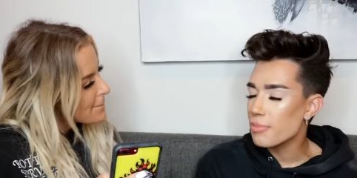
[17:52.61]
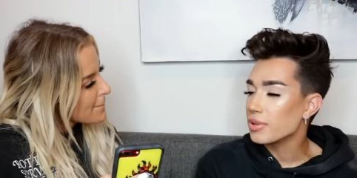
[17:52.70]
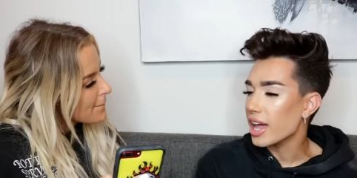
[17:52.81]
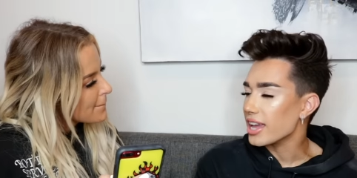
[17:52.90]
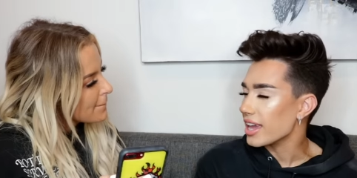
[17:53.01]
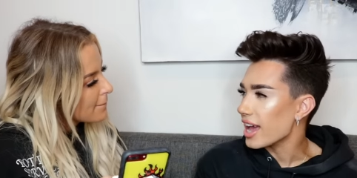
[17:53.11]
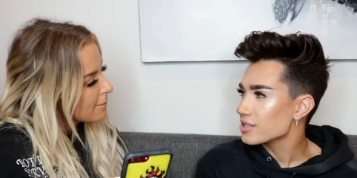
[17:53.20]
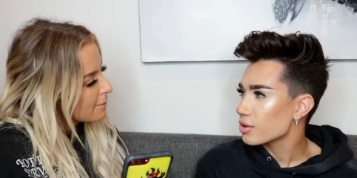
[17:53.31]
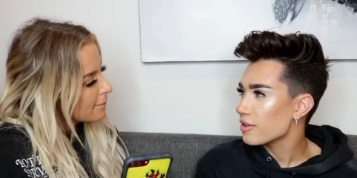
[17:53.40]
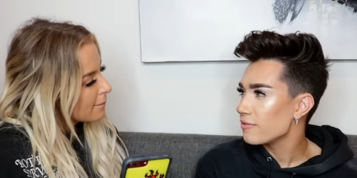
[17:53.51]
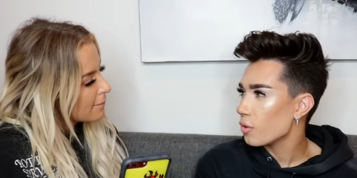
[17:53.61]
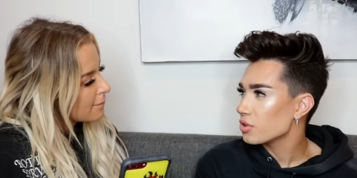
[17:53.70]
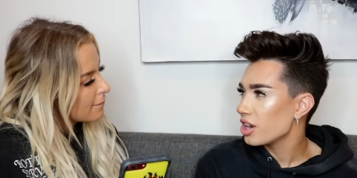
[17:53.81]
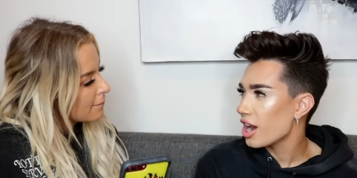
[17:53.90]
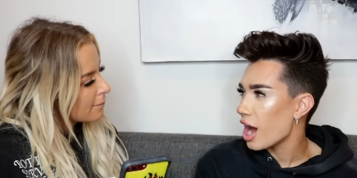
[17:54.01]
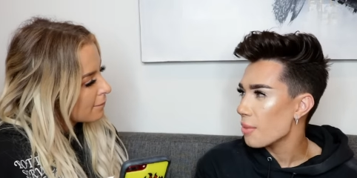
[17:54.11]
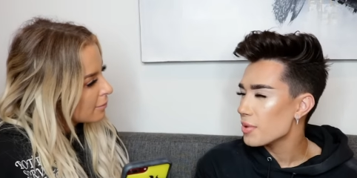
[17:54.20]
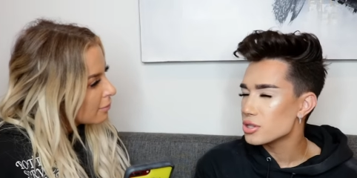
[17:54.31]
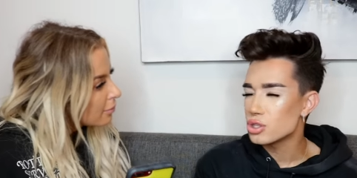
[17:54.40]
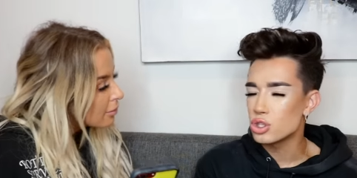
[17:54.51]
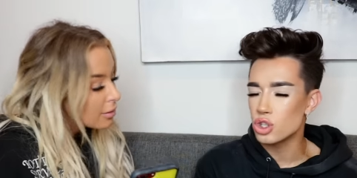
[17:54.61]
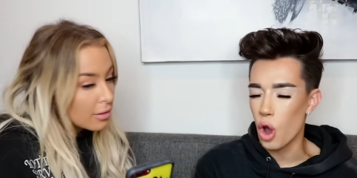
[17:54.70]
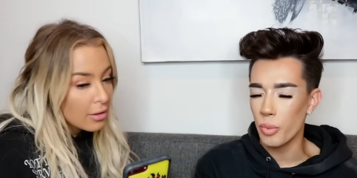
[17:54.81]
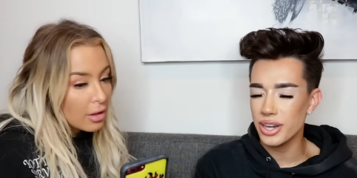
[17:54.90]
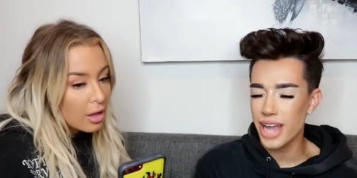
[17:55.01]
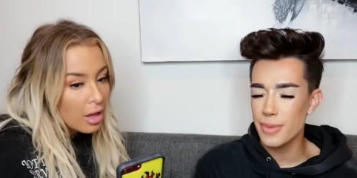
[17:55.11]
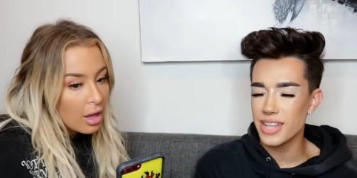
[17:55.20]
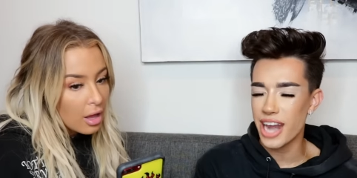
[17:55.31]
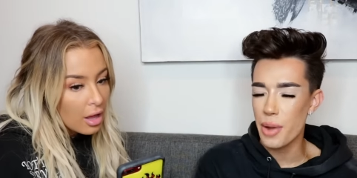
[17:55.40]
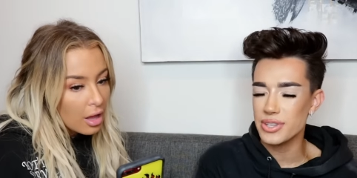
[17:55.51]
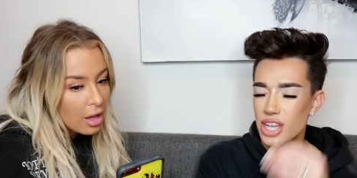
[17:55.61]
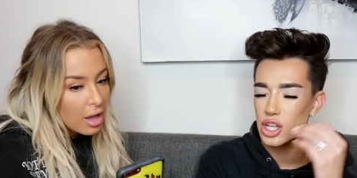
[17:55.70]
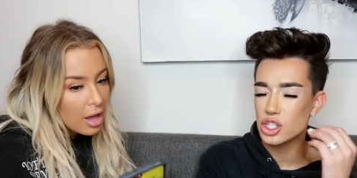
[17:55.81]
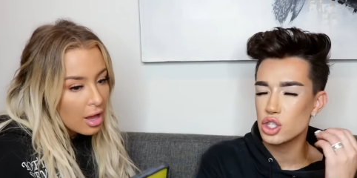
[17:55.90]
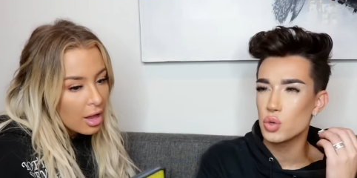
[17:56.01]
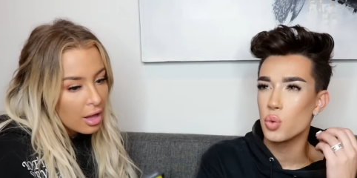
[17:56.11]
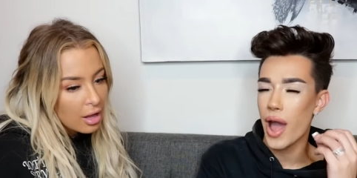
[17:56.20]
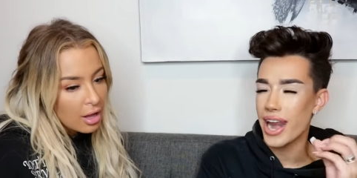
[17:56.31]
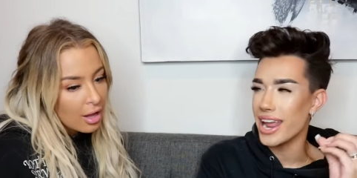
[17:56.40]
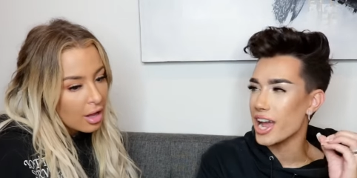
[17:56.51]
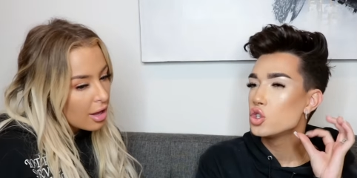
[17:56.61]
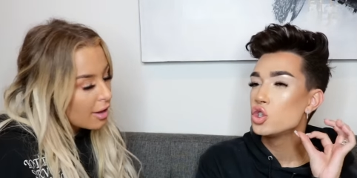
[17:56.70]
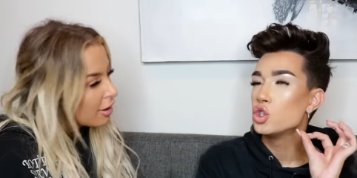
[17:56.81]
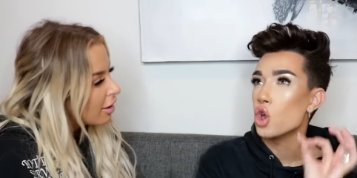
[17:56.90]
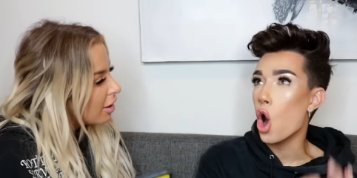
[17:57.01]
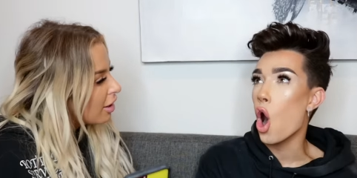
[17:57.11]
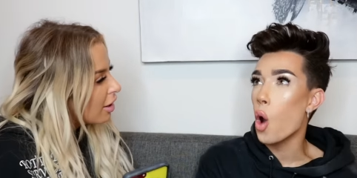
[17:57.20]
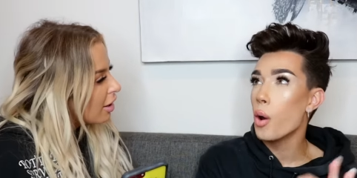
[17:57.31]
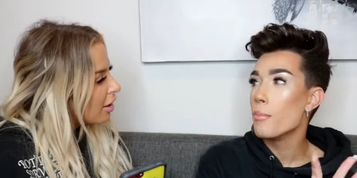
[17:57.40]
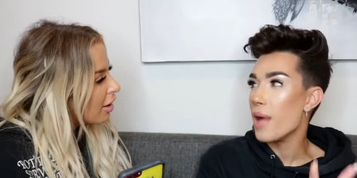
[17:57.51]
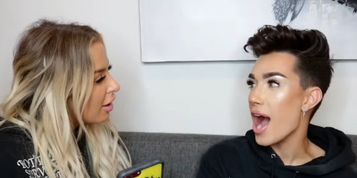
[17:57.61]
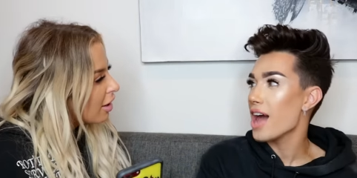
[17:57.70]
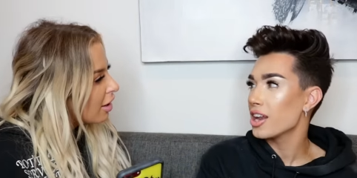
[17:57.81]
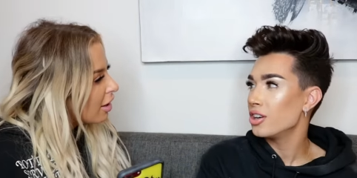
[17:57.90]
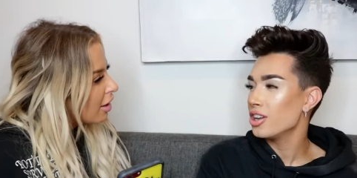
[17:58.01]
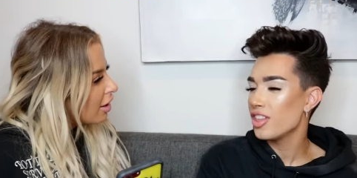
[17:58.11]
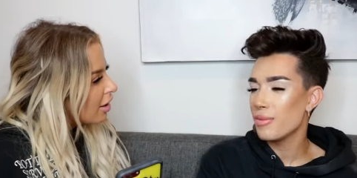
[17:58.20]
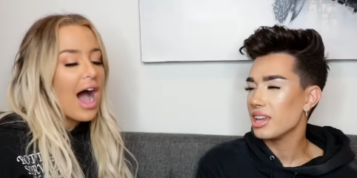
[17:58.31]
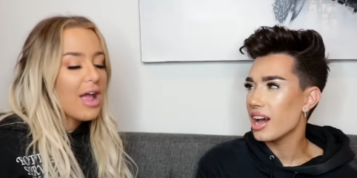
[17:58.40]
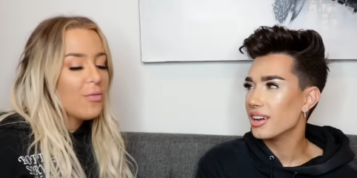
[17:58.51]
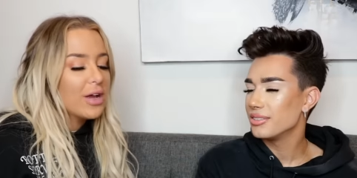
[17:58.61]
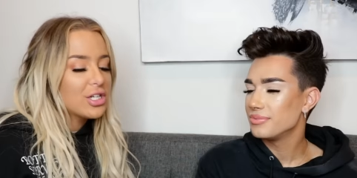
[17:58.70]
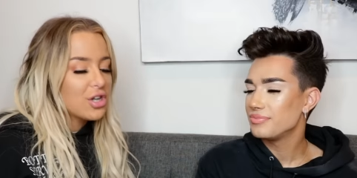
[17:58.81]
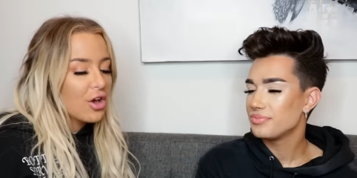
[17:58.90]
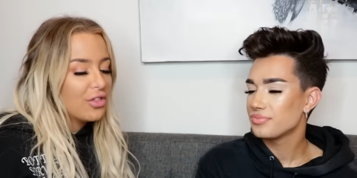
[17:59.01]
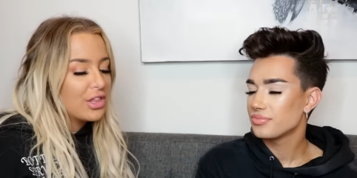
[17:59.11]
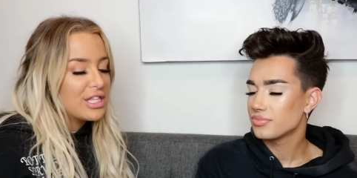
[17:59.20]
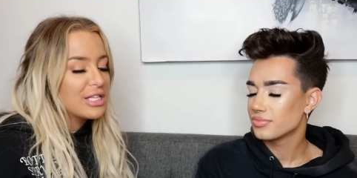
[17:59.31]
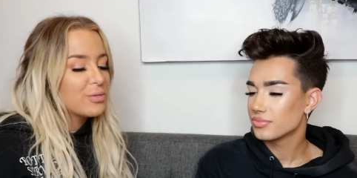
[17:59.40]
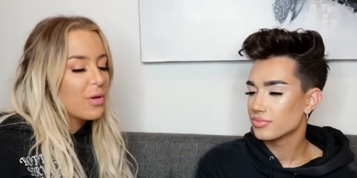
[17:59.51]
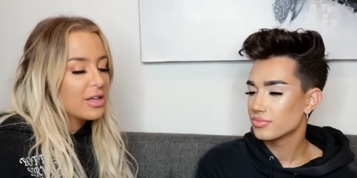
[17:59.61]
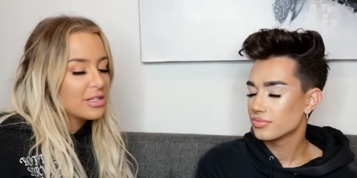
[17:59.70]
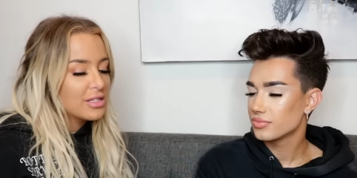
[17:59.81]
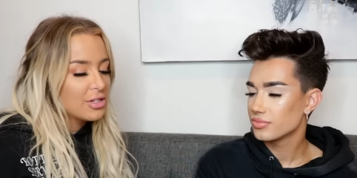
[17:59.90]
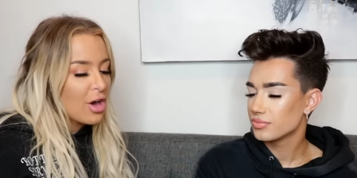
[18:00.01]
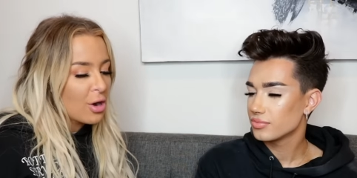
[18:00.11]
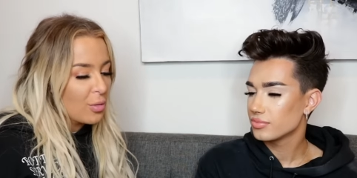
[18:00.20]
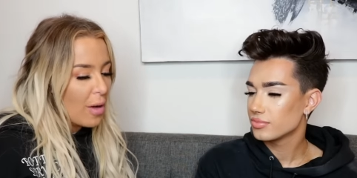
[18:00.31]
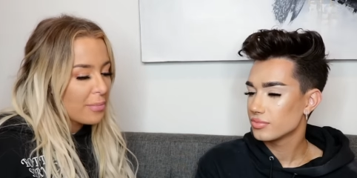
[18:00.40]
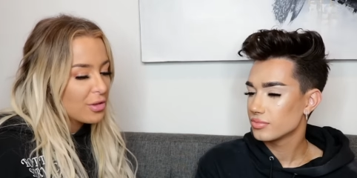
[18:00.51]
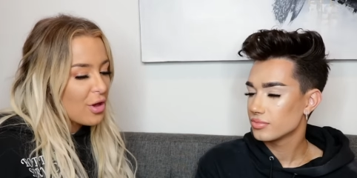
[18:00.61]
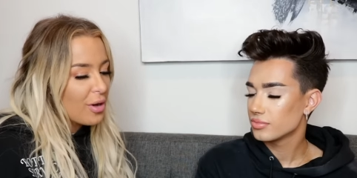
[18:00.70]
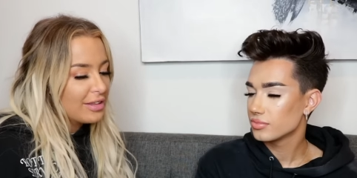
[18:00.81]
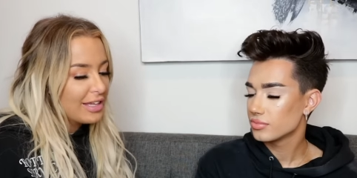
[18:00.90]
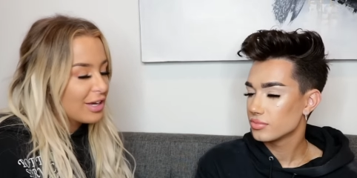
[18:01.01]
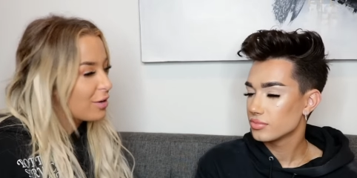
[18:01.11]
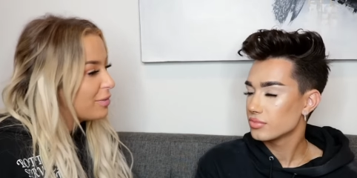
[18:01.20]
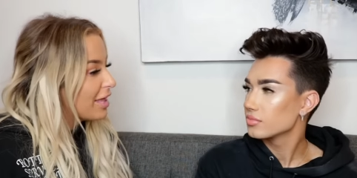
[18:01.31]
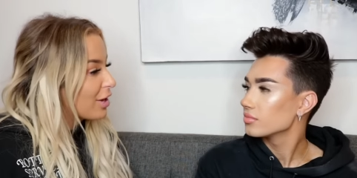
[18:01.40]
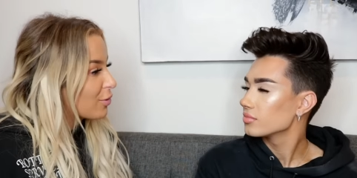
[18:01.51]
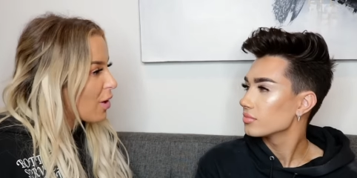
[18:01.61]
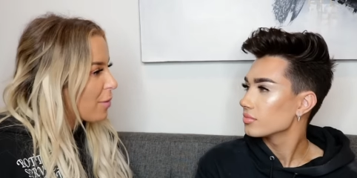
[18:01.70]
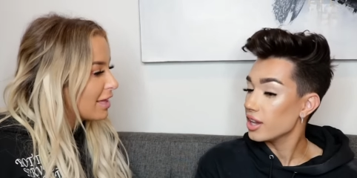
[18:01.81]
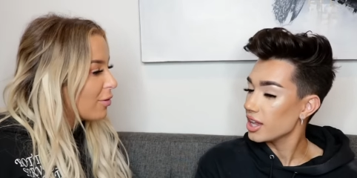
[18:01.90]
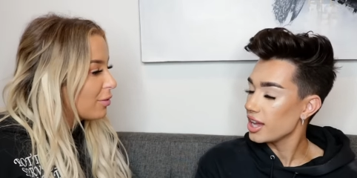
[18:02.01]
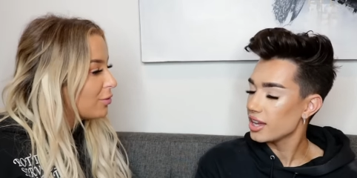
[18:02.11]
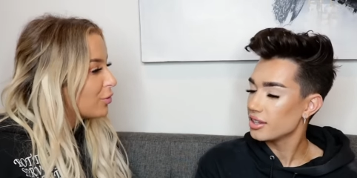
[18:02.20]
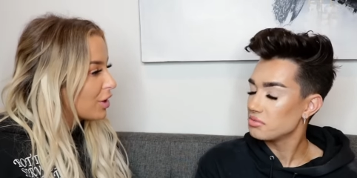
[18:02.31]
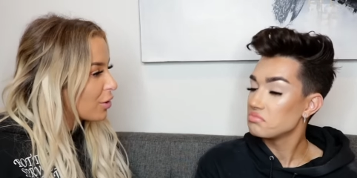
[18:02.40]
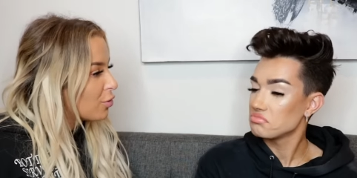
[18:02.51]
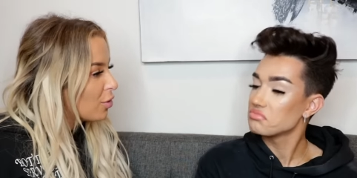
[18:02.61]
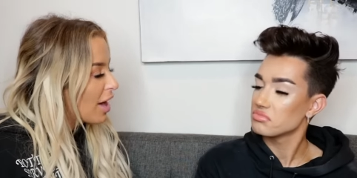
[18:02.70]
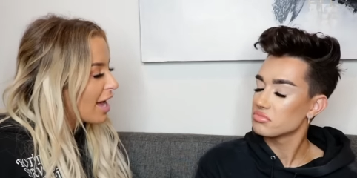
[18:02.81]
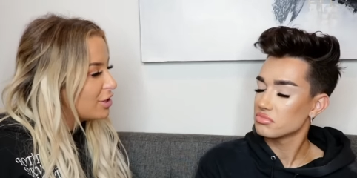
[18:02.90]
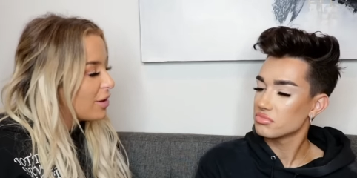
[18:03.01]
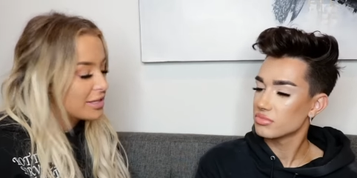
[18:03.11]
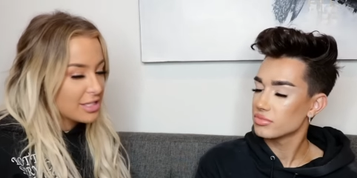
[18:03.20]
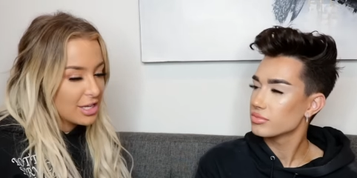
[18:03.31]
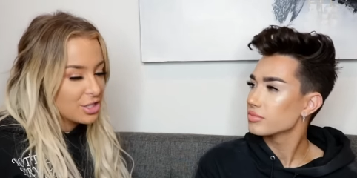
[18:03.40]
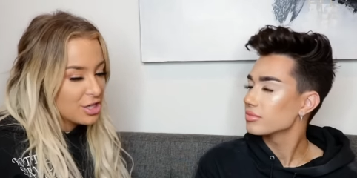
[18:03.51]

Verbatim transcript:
Speaker 1: blanket. So I folded it up so many times and I was sweating so bad underneath it.
Speaker 2: I wish that this was not a romper though and that it could be like cropped. Really? That would have been really cool had you had skin